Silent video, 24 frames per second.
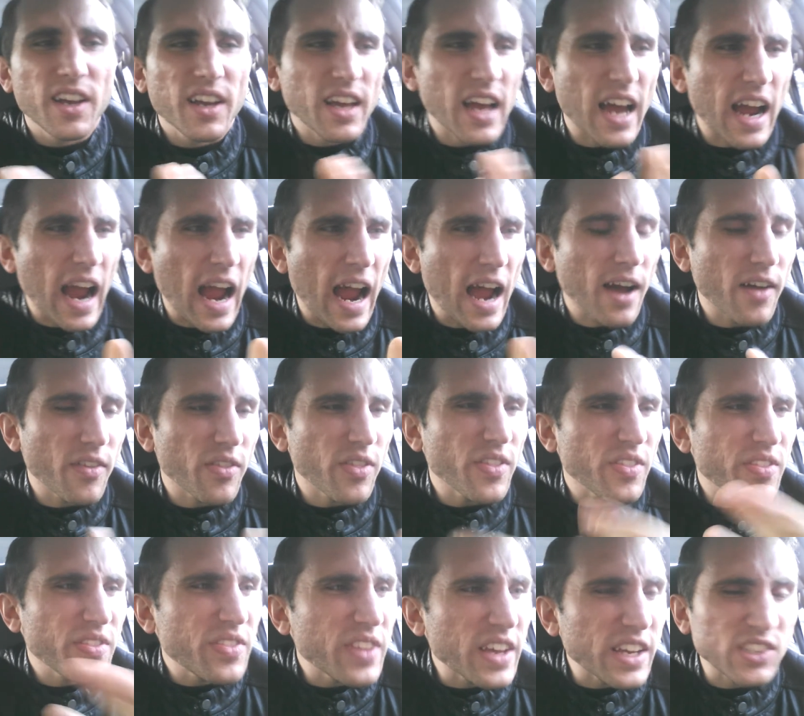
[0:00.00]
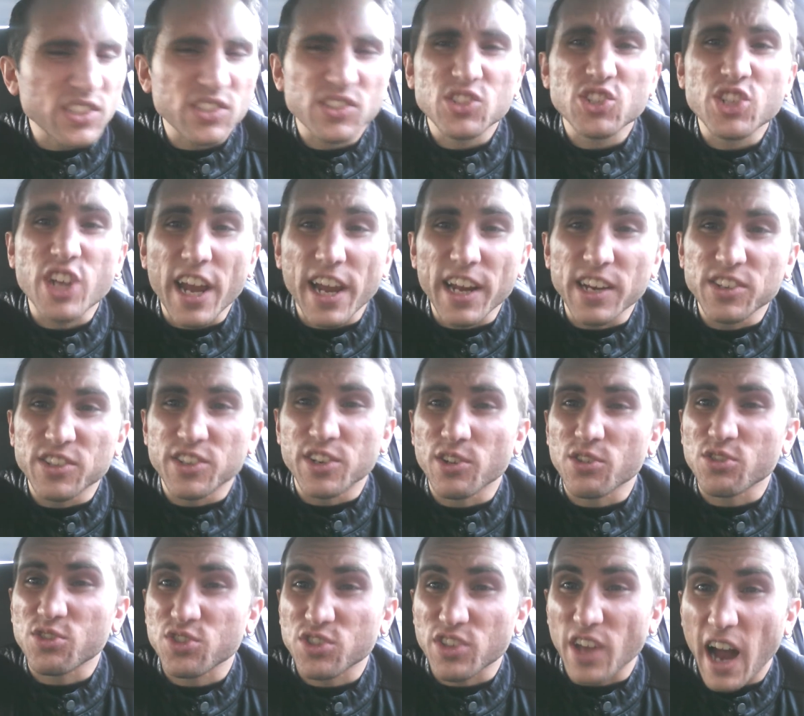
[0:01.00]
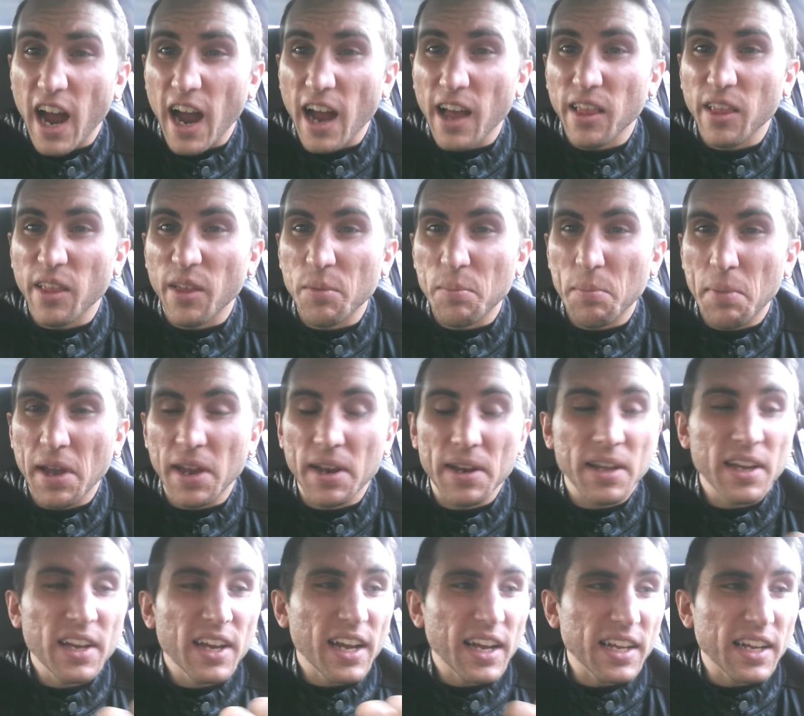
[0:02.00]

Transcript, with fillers: uh, have they change their style a bit.